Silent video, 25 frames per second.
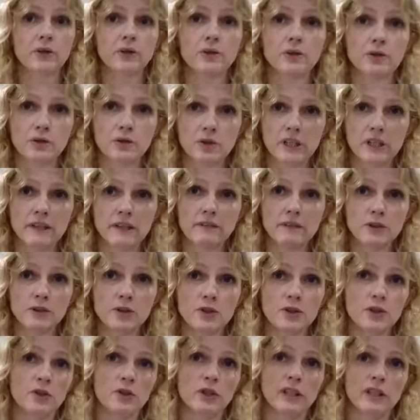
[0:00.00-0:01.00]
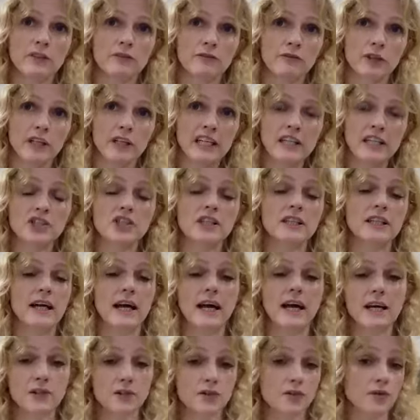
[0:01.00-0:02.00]
could even do it for each
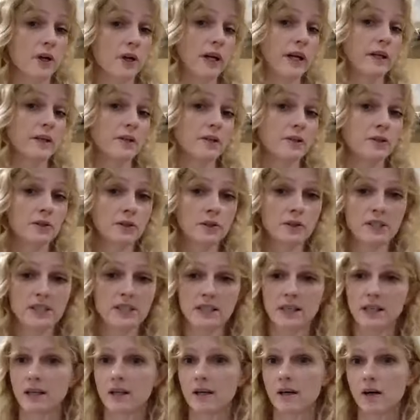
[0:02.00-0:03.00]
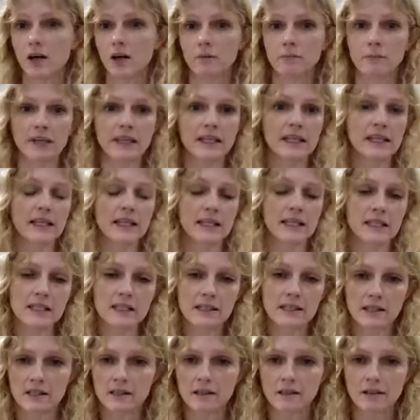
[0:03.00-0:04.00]
class, right? You could say on Mondays,
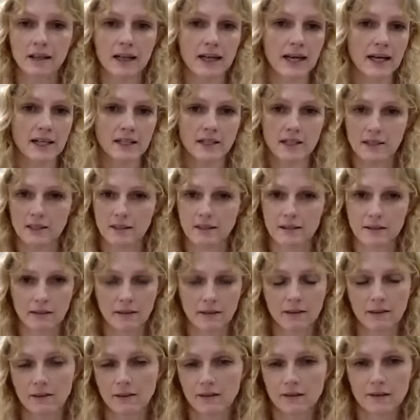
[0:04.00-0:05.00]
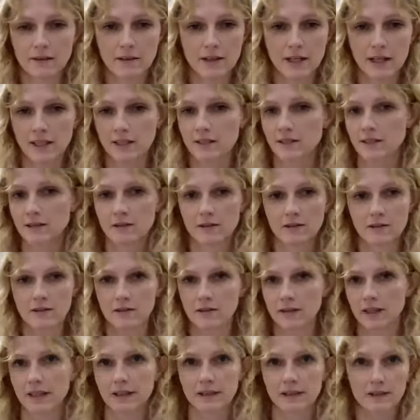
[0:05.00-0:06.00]
this class is
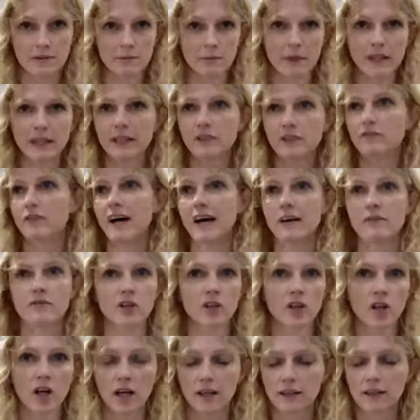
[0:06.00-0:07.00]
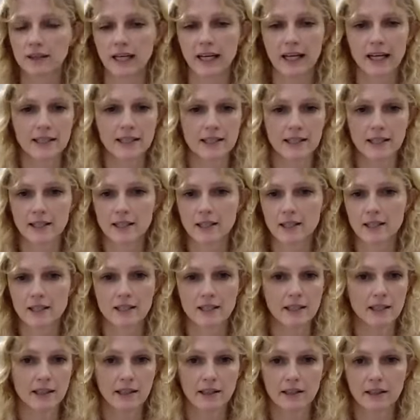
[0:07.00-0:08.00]
like the Monday 5 o'clock class is
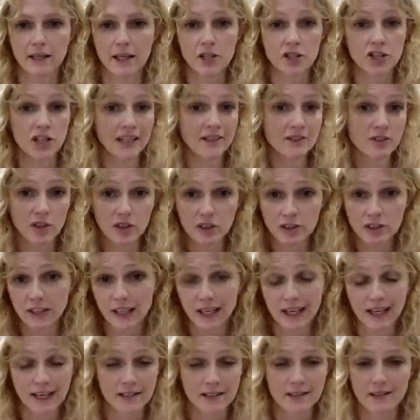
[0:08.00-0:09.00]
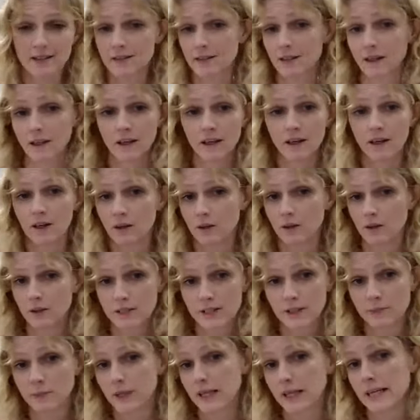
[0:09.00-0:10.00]
a gentle class or
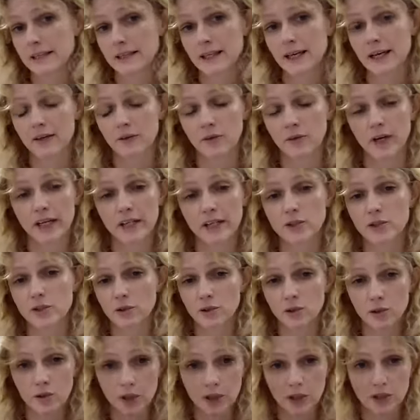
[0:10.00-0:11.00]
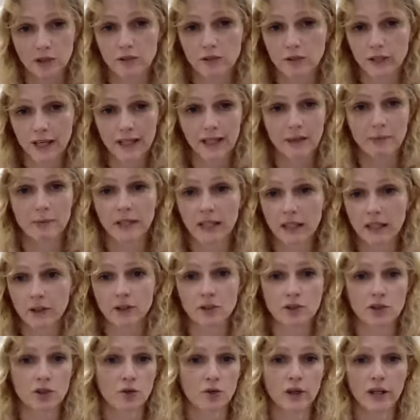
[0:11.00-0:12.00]
something like that, right? So anybody
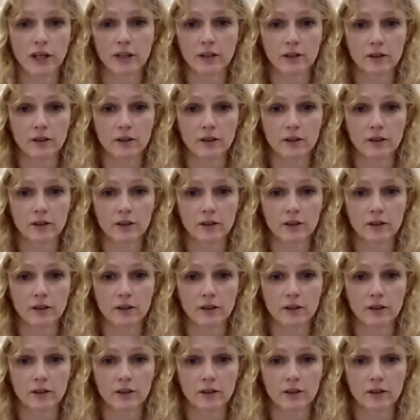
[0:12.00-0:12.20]
can join,